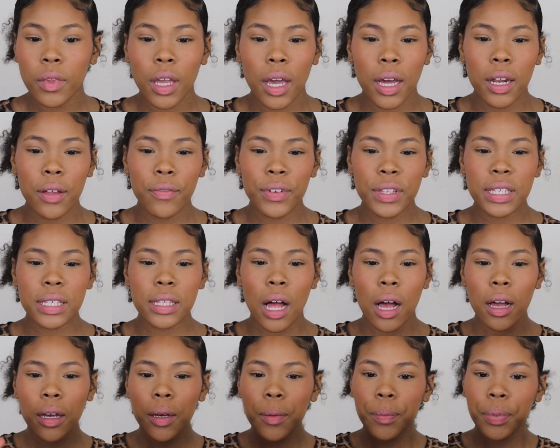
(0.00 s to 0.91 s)
And if it's
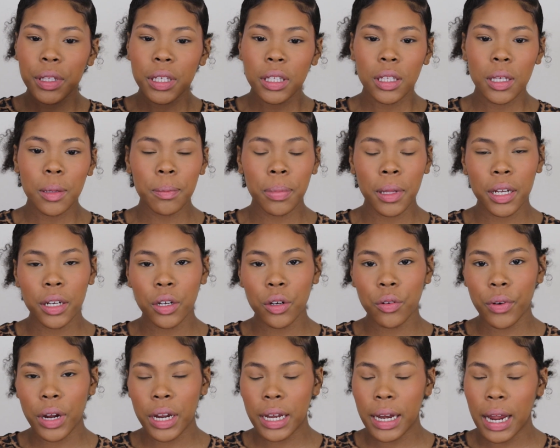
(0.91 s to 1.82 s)
not completely
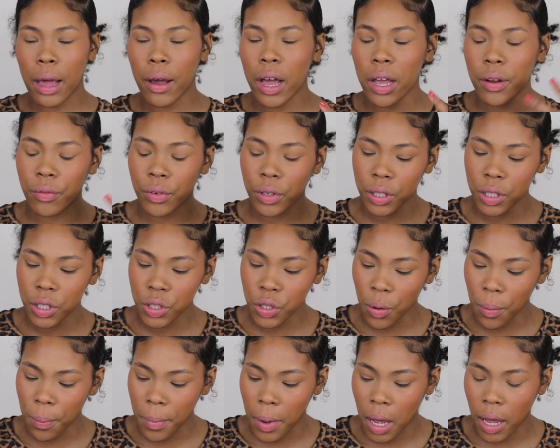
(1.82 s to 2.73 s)
blended right now, I really
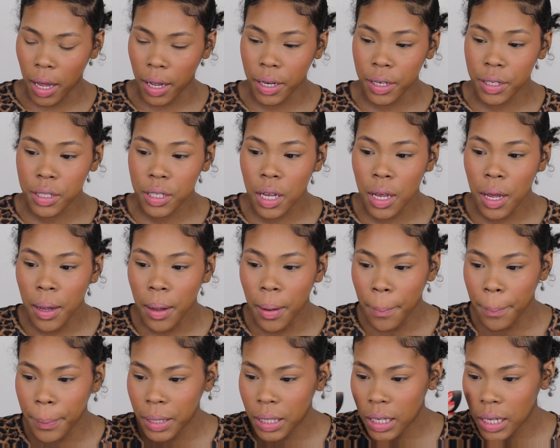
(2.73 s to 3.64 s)
don't mind,
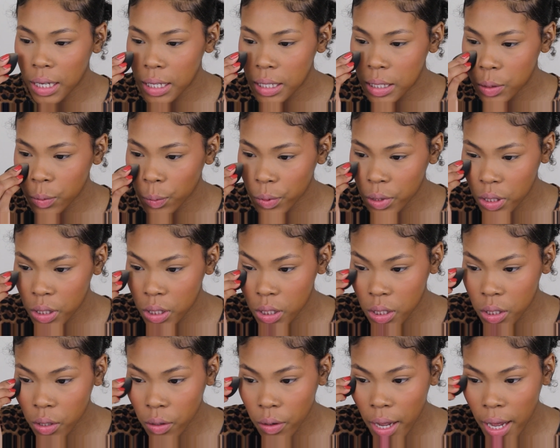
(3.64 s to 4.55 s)
because we
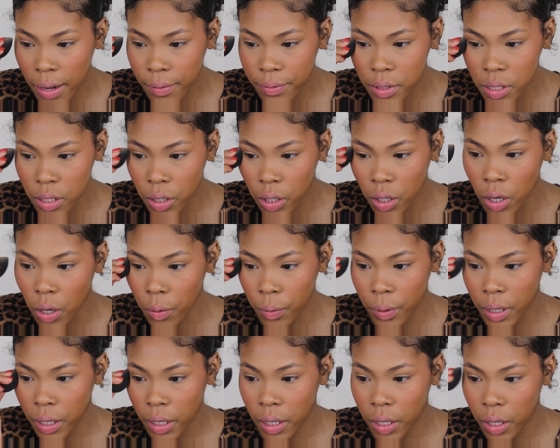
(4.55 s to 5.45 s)
still have to
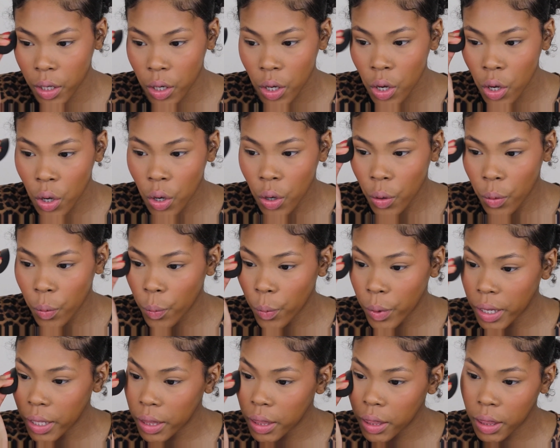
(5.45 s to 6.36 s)
go in
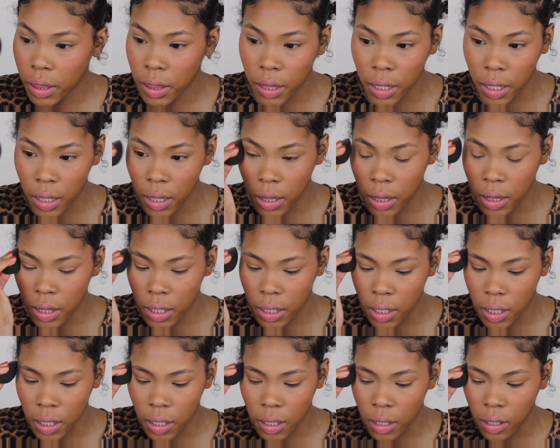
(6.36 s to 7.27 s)
with
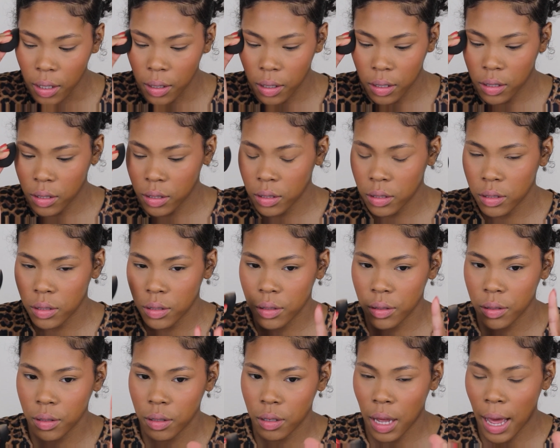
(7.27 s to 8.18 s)
the
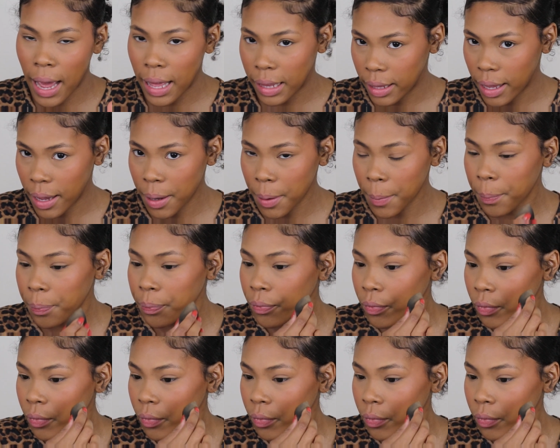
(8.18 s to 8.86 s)
highlight.